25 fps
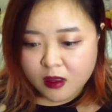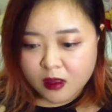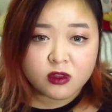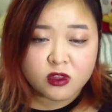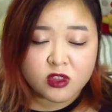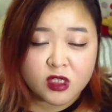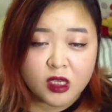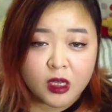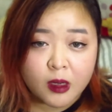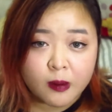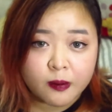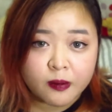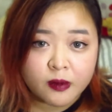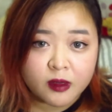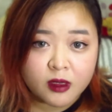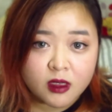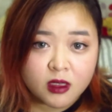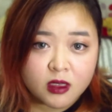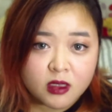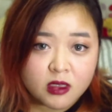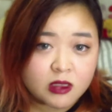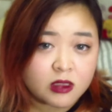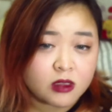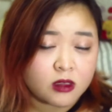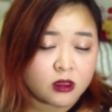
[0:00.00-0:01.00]

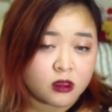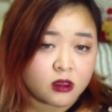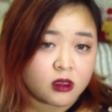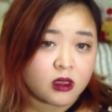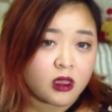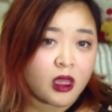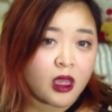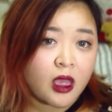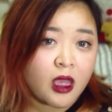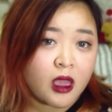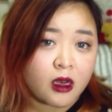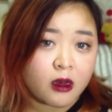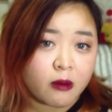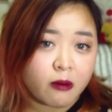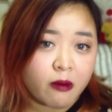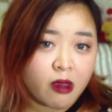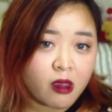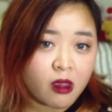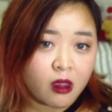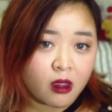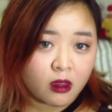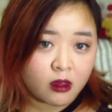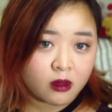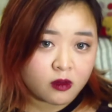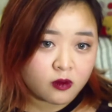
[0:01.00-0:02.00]
Japanese
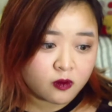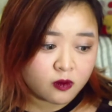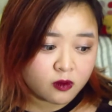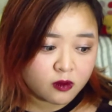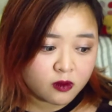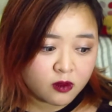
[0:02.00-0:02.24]
anime